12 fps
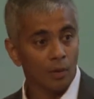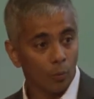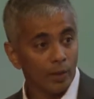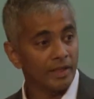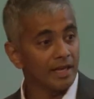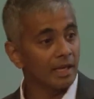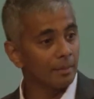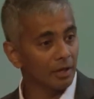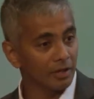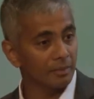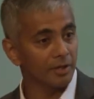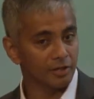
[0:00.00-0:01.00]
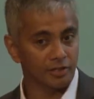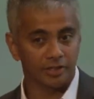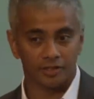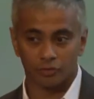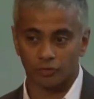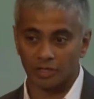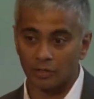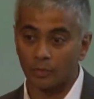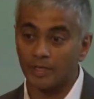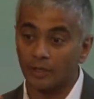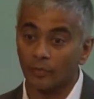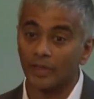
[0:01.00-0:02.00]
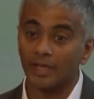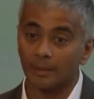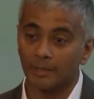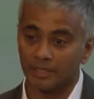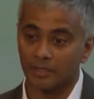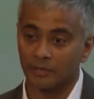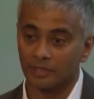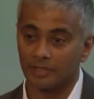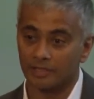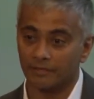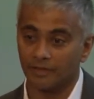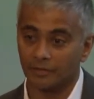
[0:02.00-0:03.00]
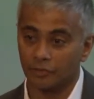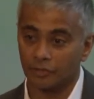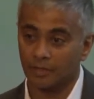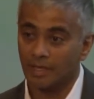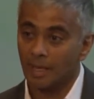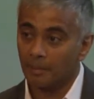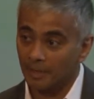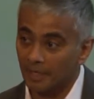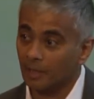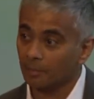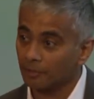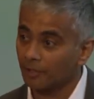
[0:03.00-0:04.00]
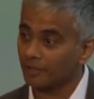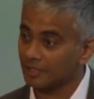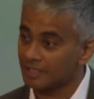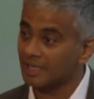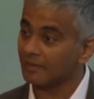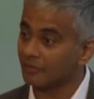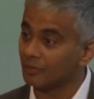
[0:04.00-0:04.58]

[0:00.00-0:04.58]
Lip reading: we think about the budget constraint. We don't think about the utility function. But our products give